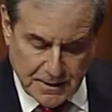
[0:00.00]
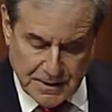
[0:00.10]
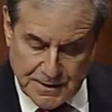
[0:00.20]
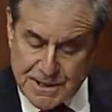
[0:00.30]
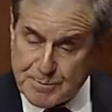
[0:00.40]

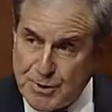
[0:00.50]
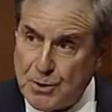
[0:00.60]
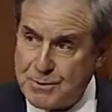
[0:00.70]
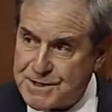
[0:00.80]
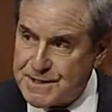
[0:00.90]
This bill
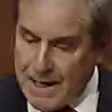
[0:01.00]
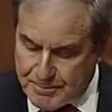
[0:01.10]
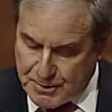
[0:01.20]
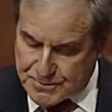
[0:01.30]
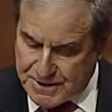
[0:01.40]
would stop
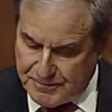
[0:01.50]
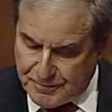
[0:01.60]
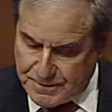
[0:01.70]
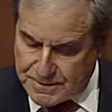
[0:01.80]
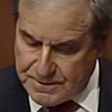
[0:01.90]
those
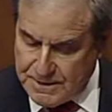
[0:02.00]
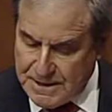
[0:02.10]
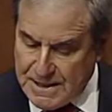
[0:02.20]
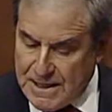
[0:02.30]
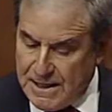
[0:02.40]
efforts.
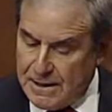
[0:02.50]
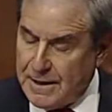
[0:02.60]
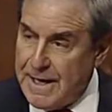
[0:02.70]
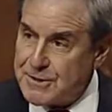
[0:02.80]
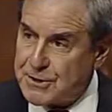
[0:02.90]
It
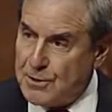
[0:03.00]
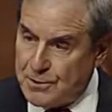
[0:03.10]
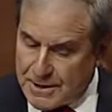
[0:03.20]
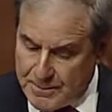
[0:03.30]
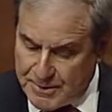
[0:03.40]
allows coal
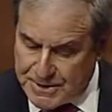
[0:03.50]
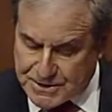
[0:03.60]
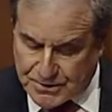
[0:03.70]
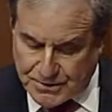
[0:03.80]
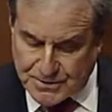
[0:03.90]
companies
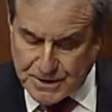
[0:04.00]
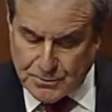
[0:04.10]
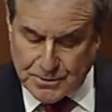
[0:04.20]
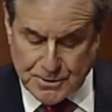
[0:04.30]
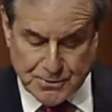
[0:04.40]
to
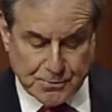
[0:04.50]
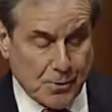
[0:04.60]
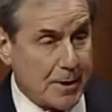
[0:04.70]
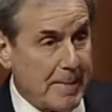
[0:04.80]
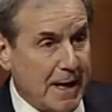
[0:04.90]
continue to
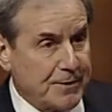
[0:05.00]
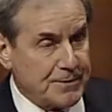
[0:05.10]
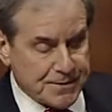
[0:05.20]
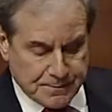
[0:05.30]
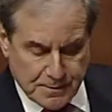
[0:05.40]
destroy
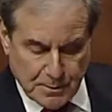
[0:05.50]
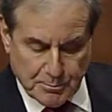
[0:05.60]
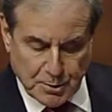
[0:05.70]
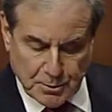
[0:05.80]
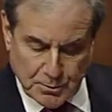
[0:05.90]
mountains,
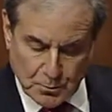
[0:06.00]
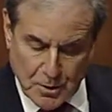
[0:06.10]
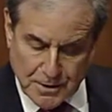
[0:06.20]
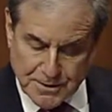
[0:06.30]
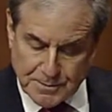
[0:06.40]
pollute
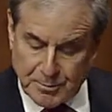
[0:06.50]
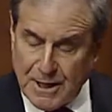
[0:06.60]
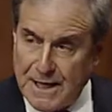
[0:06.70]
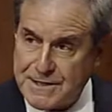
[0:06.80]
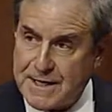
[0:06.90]
water
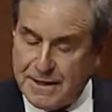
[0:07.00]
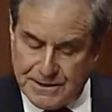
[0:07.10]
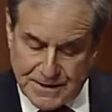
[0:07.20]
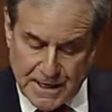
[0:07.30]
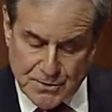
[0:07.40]
supplies, and
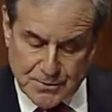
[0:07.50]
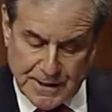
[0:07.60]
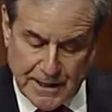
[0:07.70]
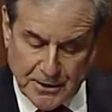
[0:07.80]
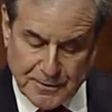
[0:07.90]
endanger the
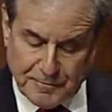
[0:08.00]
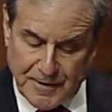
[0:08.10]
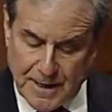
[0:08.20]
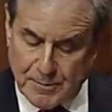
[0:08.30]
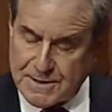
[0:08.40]
health of
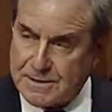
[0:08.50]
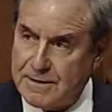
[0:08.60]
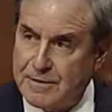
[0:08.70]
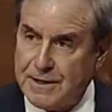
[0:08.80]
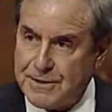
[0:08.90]
families
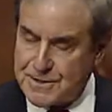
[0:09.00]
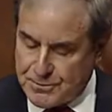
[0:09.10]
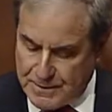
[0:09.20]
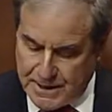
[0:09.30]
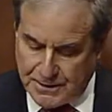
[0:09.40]
living in the
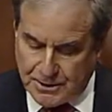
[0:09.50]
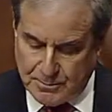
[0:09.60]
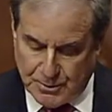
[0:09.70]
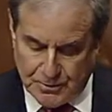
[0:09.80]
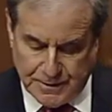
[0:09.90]
surrounding
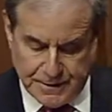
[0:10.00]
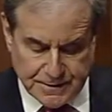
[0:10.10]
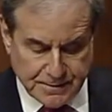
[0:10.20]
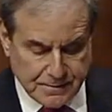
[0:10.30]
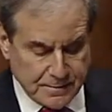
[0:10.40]
communities.